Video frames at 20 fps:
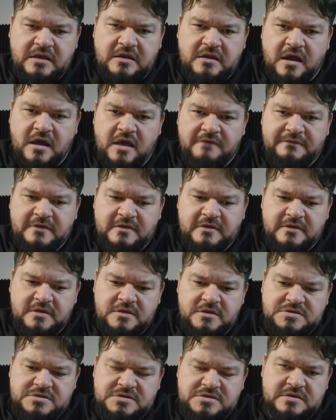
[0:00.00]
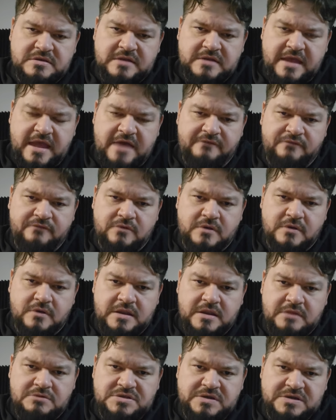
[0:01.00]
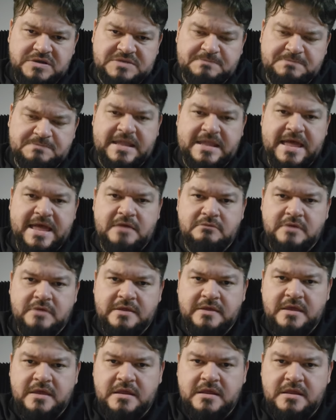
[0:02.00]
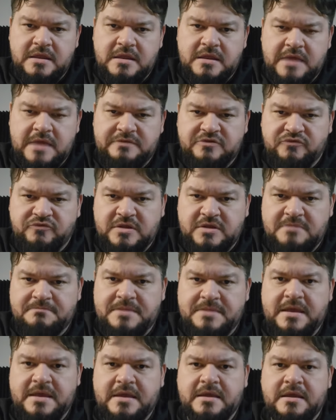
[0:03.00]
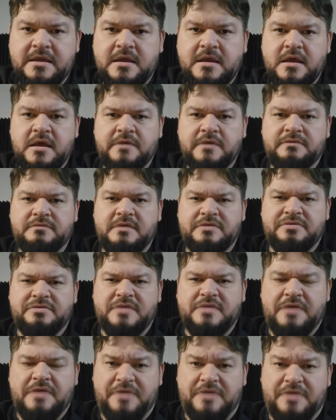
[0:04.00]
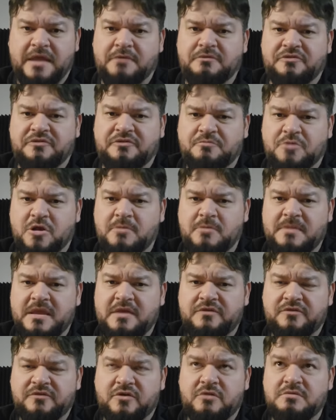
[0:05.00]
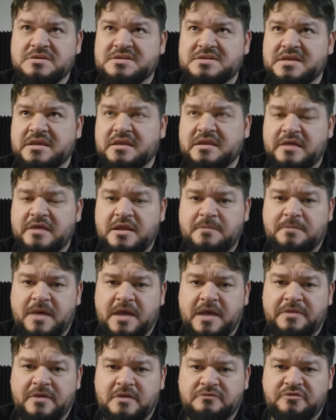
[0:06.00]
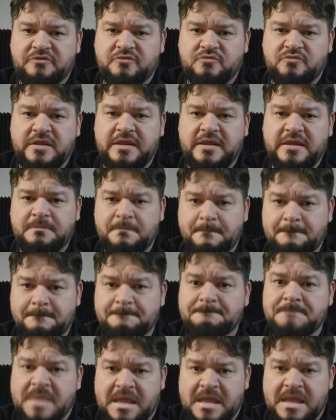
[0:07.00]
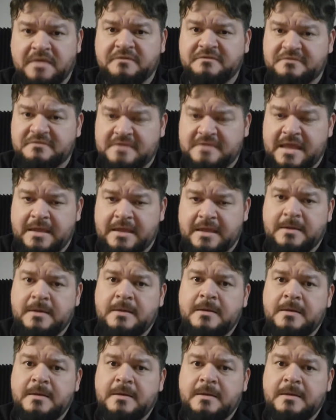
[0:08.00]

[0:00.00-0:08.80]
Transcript: Coffee used to have one, and he was always playing with it. And he had this really big, I think it was a Burmese or a reticulated python. It was a really big snake.